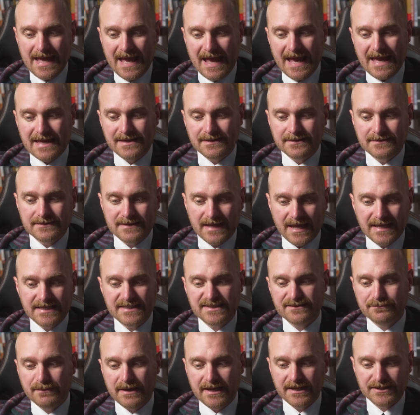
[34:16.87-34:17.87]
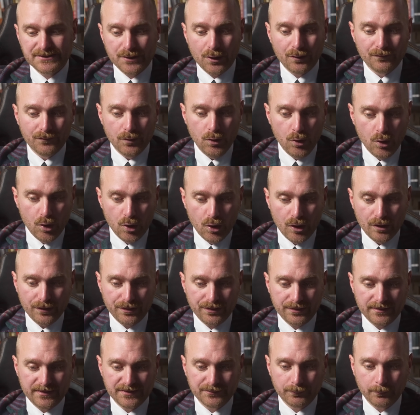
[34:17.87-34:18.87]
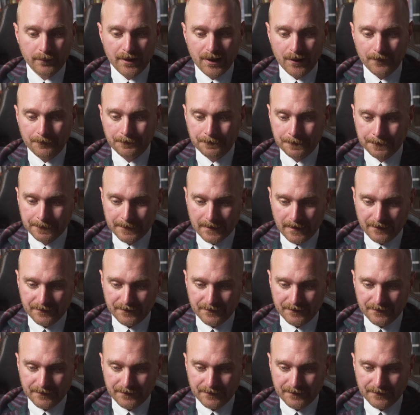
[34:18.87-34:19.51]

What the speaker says: and tens of metres of earth as well.